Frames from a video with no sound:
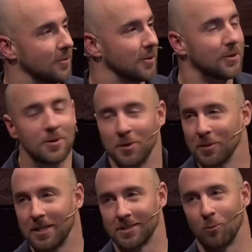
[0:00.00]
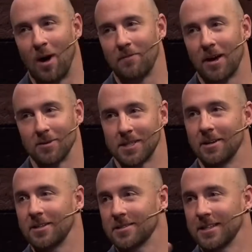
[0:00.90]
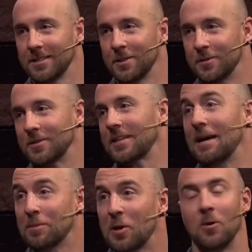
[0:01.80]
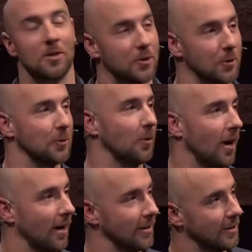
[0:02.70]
So as soon as he realized the Wi Fi was out, he's like, deuces, I'm going to uh,